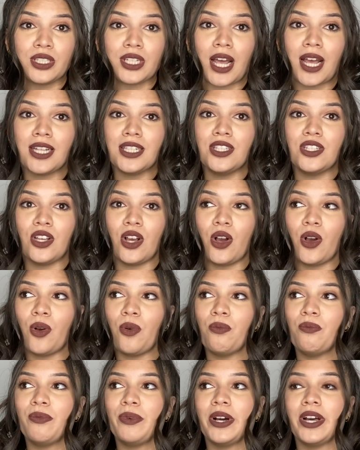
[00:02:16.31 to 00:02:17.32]
I
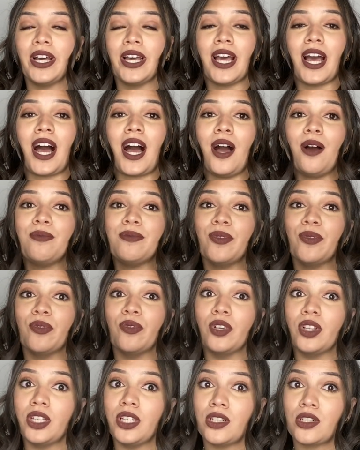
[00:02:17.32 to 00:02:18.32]
don't, but I'm
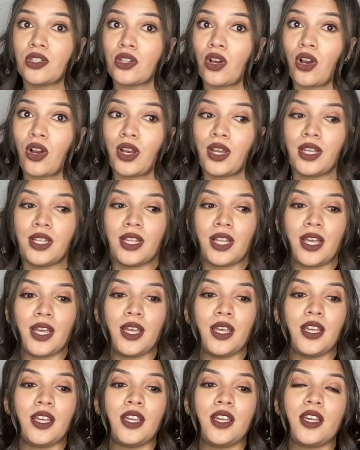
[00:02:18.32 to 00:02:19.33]
really sorry.
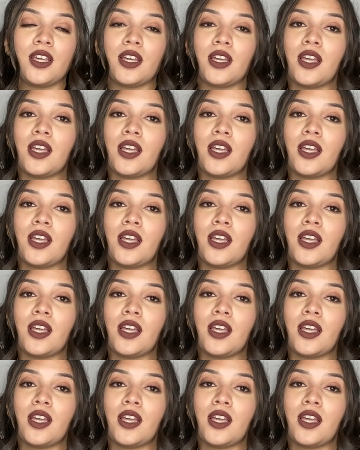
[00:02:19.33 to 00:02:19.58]
Like